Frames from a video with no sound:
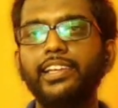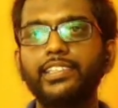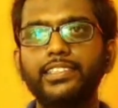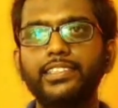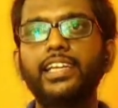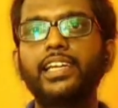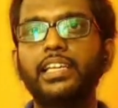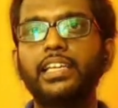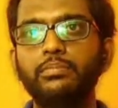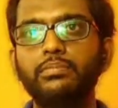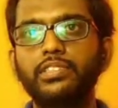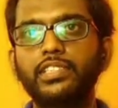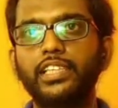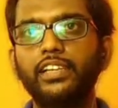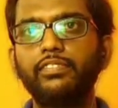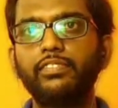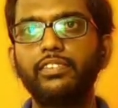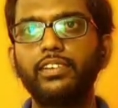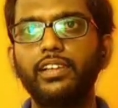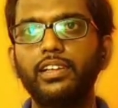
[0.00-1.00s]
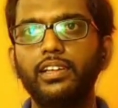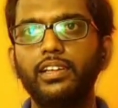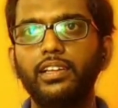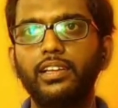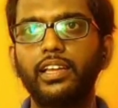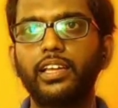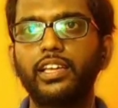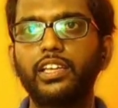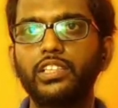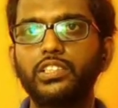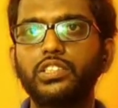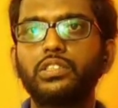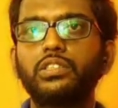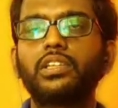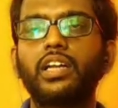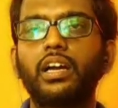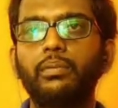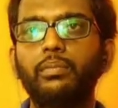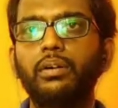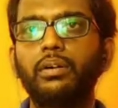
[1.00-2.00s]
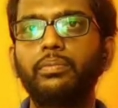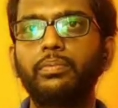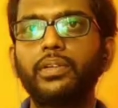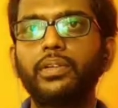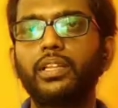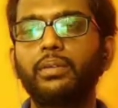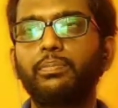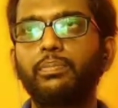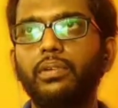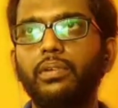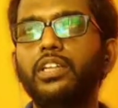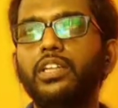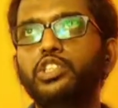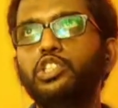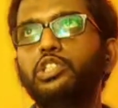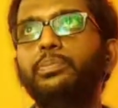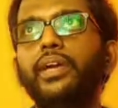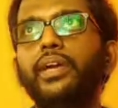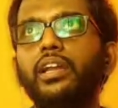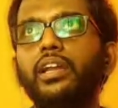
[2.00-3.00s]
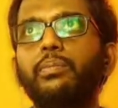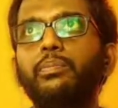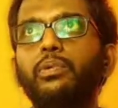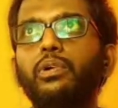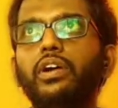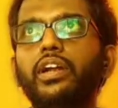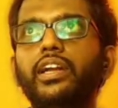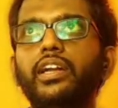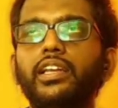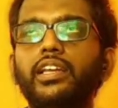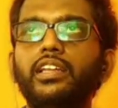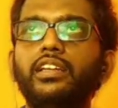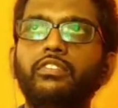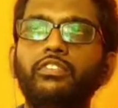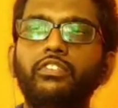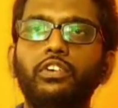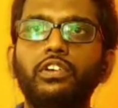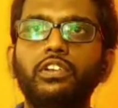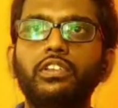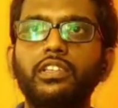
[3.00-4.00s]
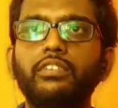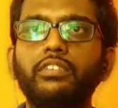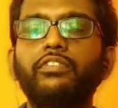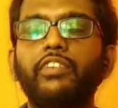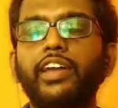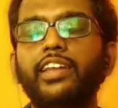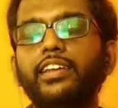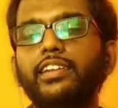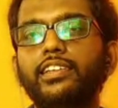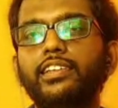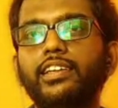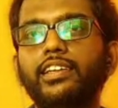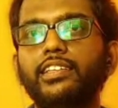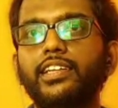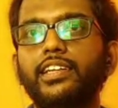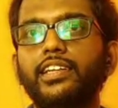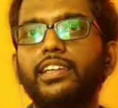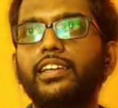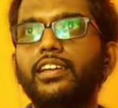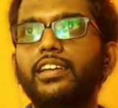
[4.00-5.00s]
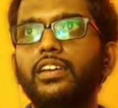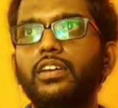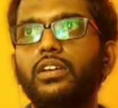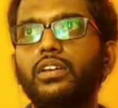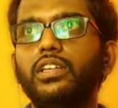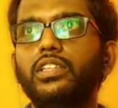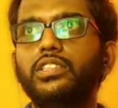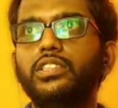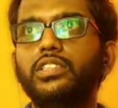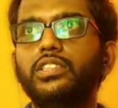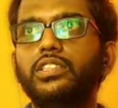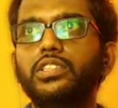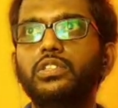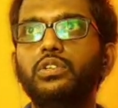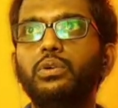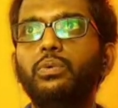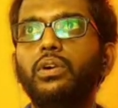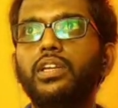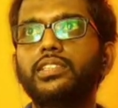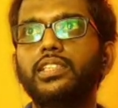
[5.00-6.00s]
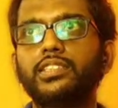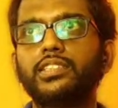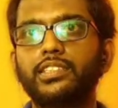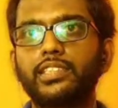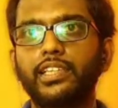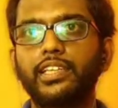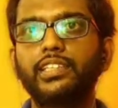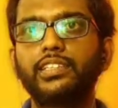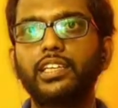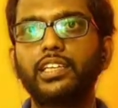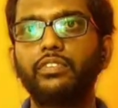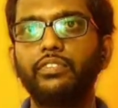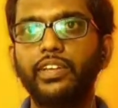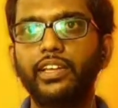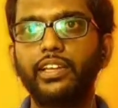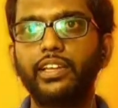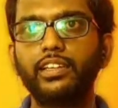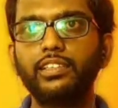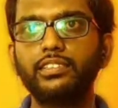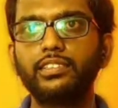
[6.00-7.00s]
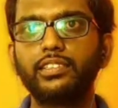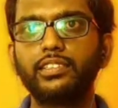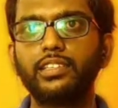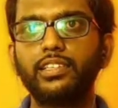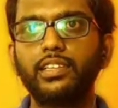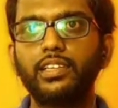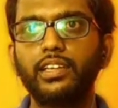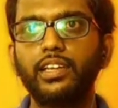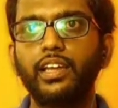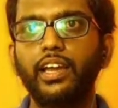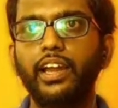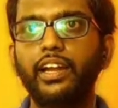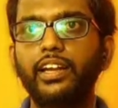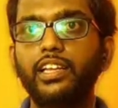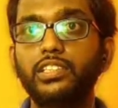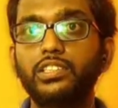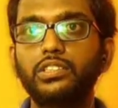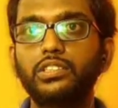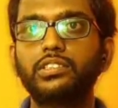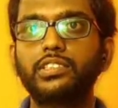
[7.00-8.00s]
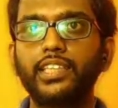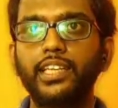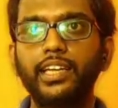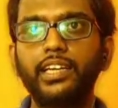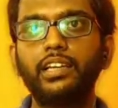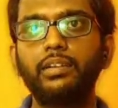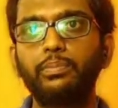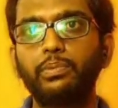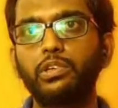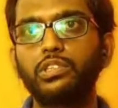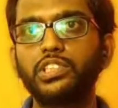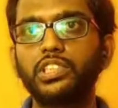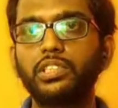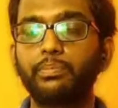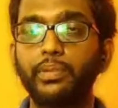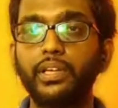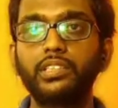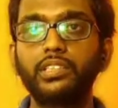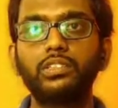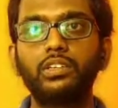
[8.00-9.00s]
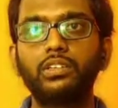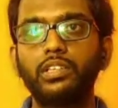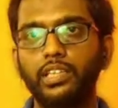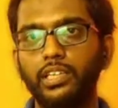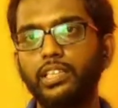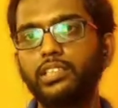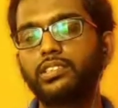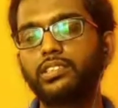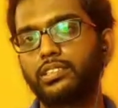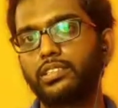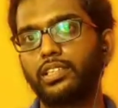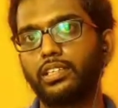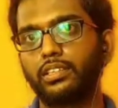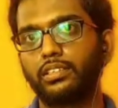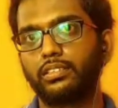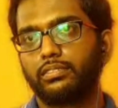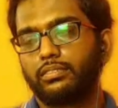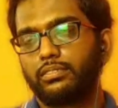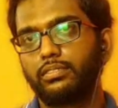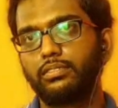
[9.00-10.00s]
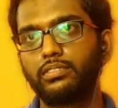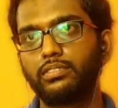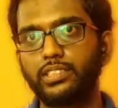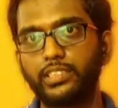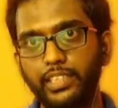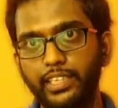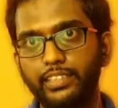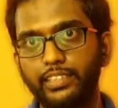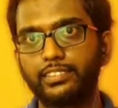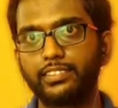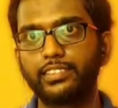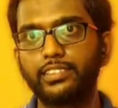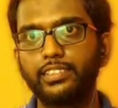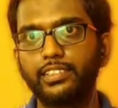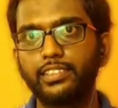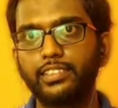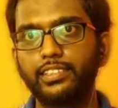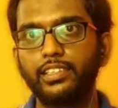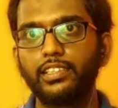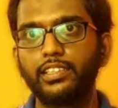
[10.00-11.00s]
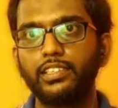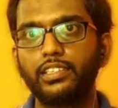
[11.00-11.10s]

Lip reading: understand himself. Like he should come up with a. He should be at a point in fourth final year that he should know what is his strength and weakness, and he should select a project based on his strength.